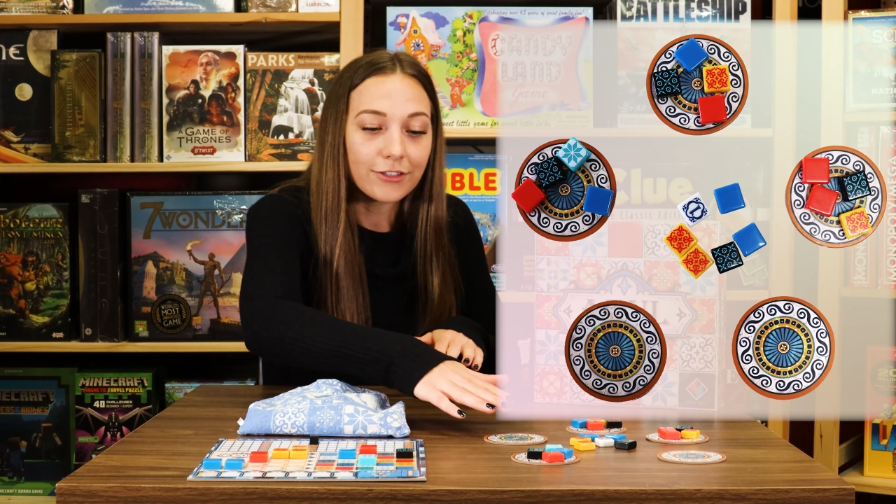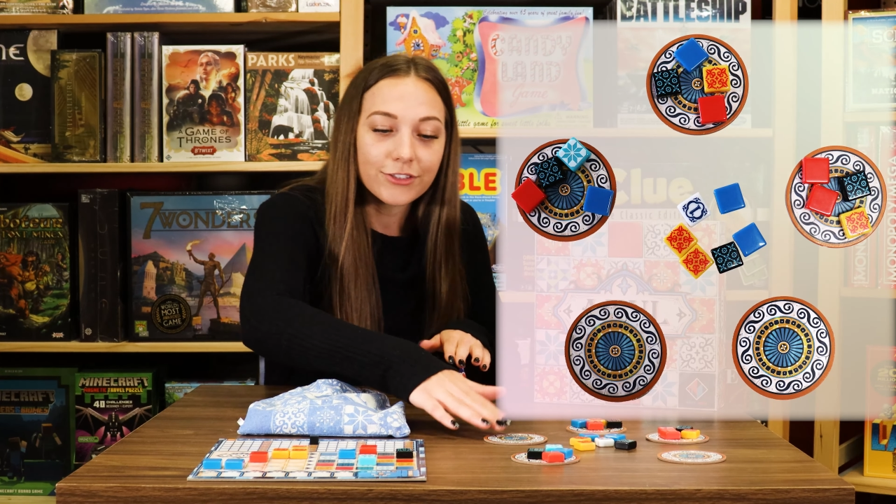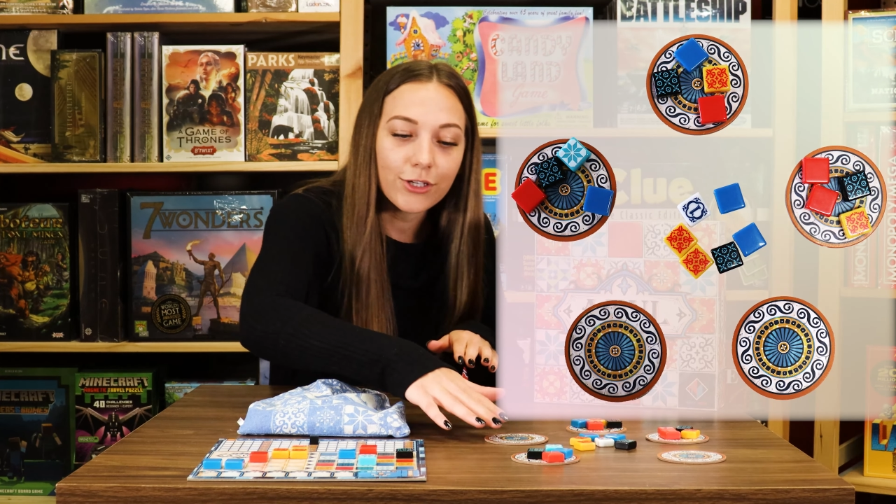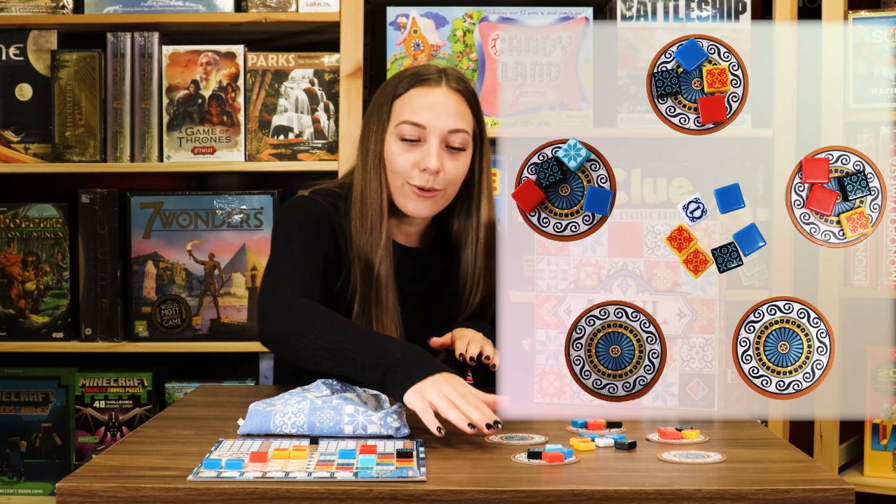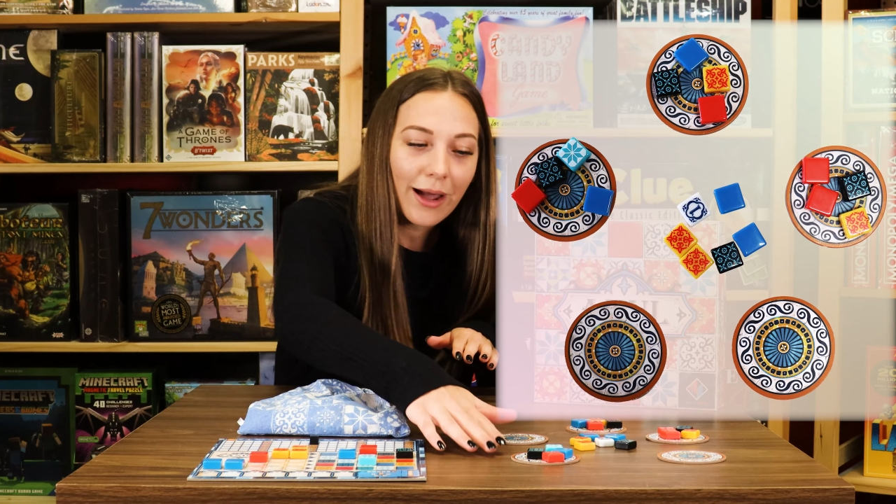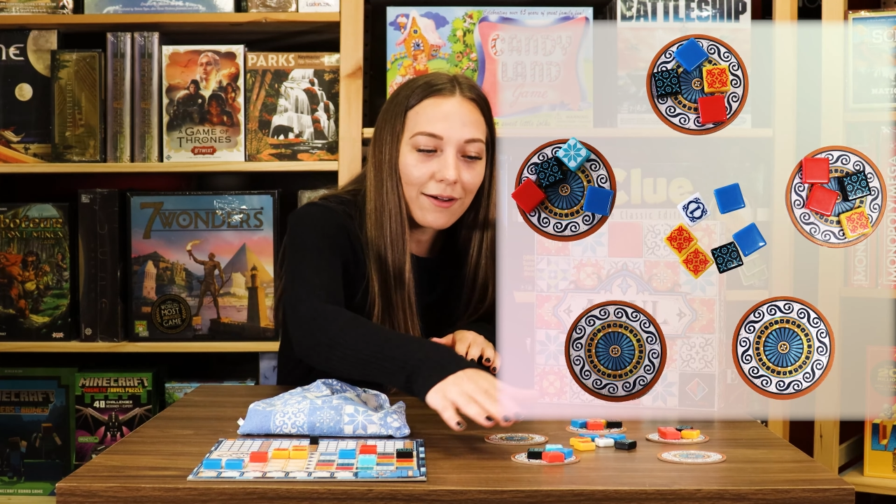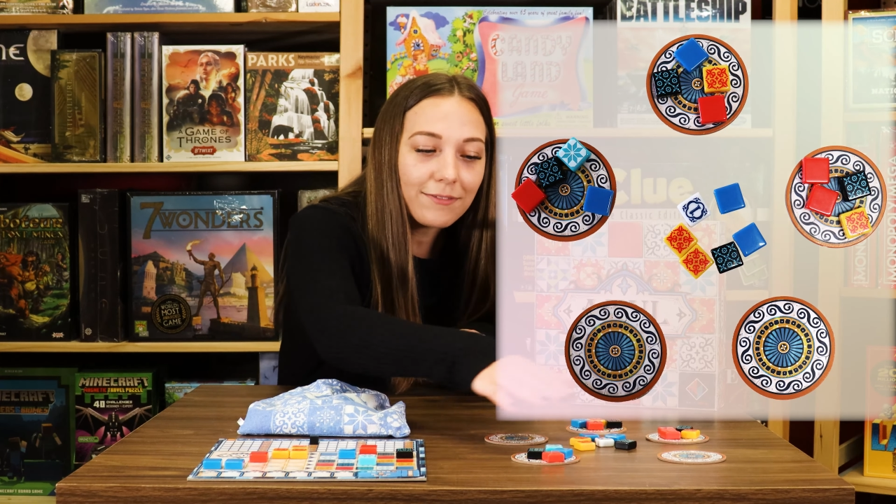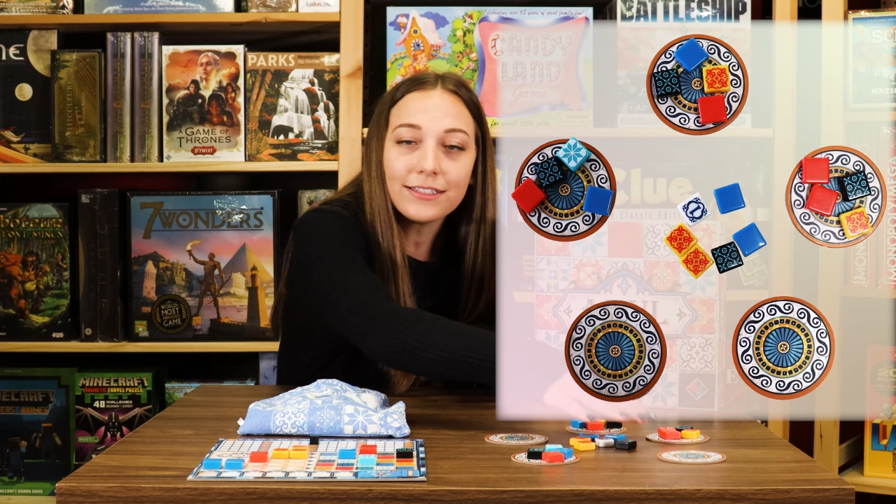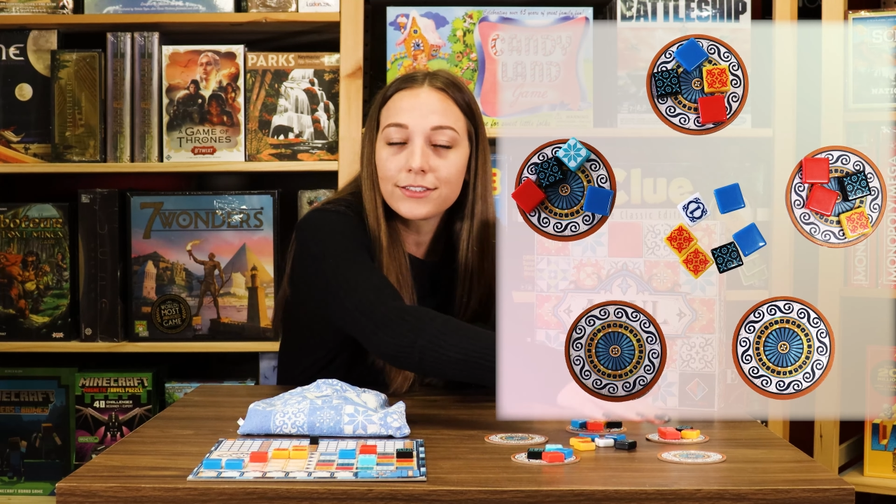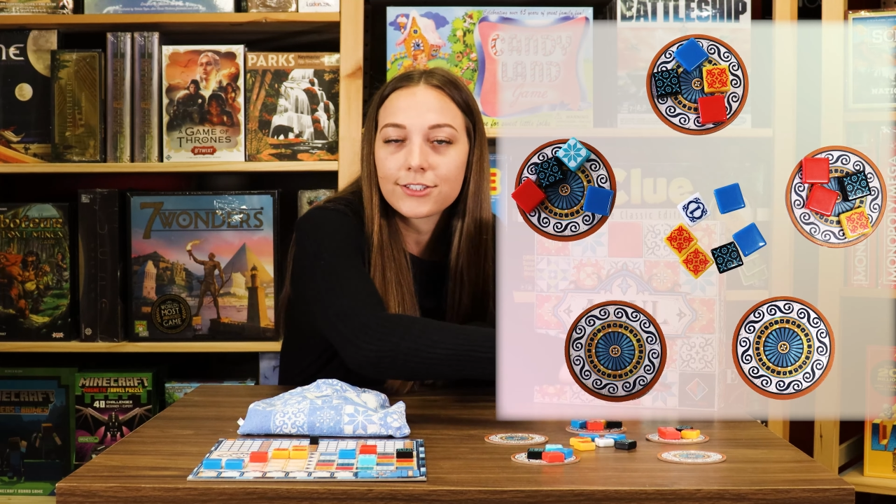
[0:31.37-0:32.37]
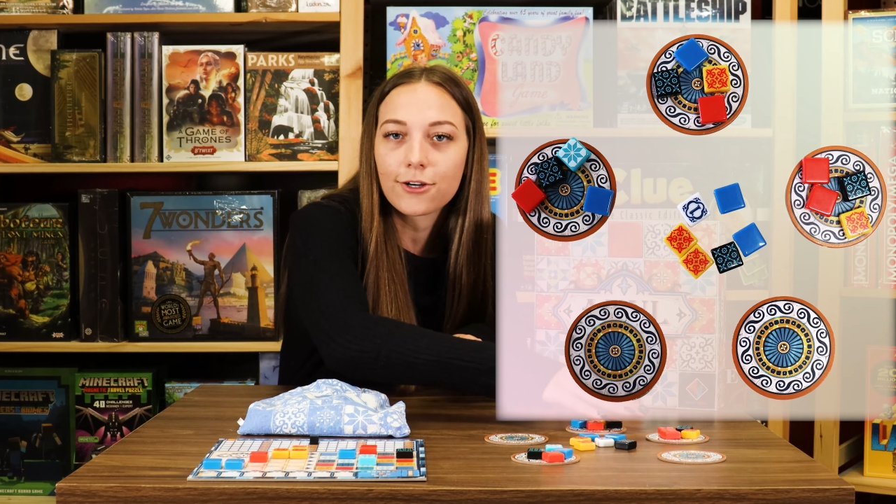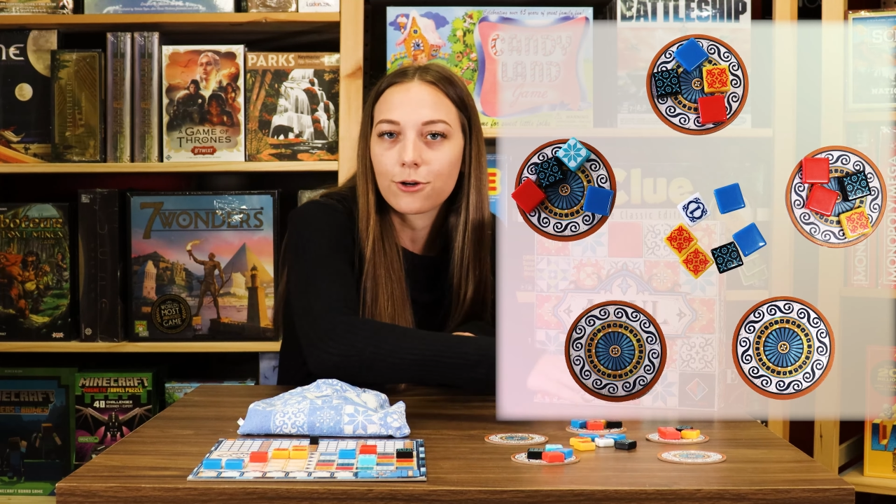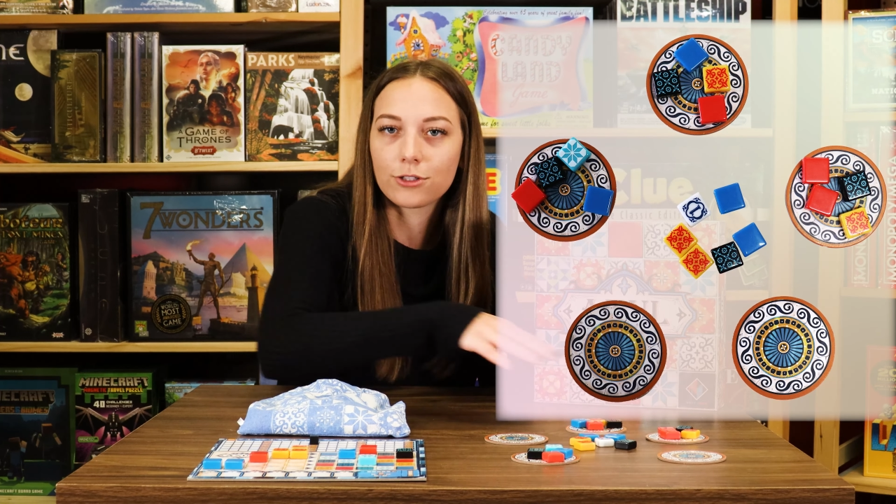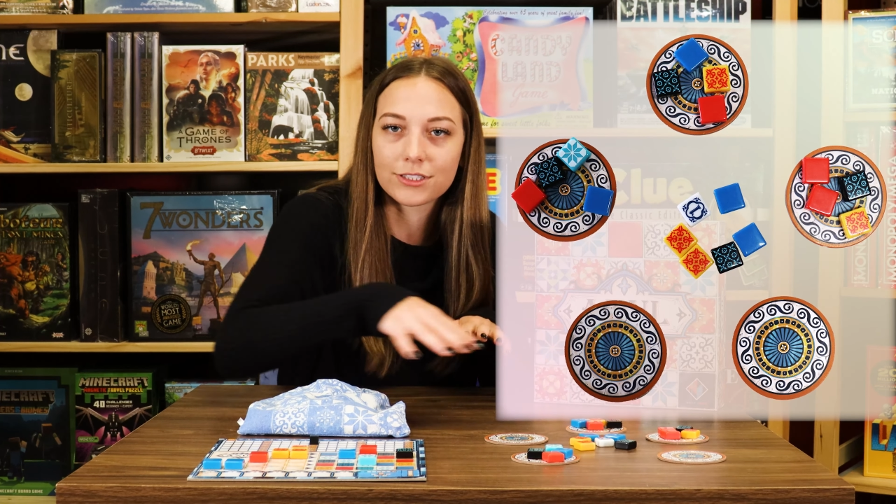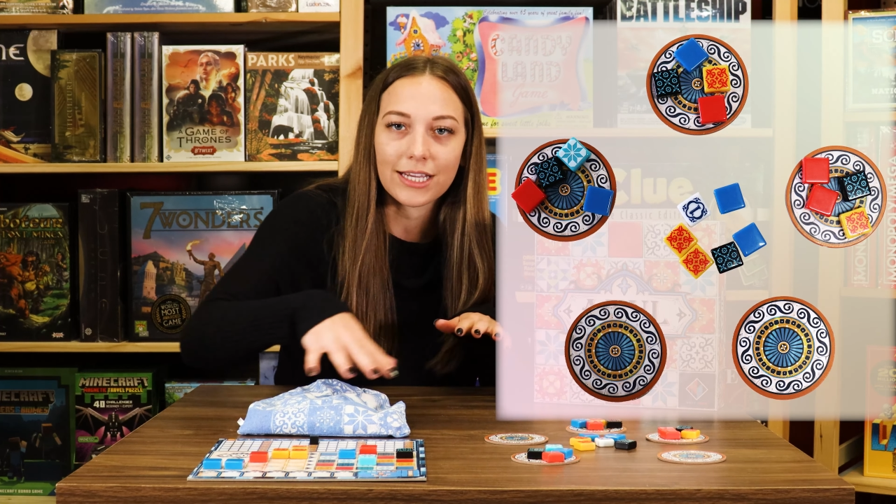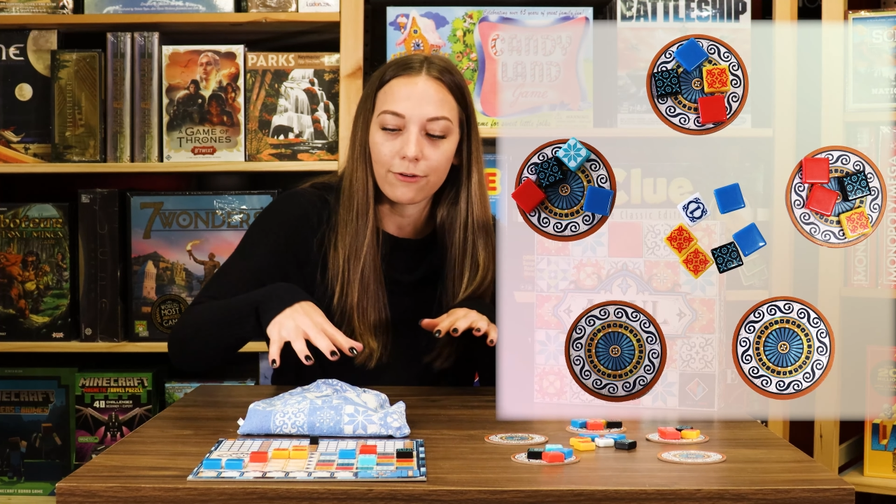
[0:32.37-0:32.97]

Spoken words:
So you have these circles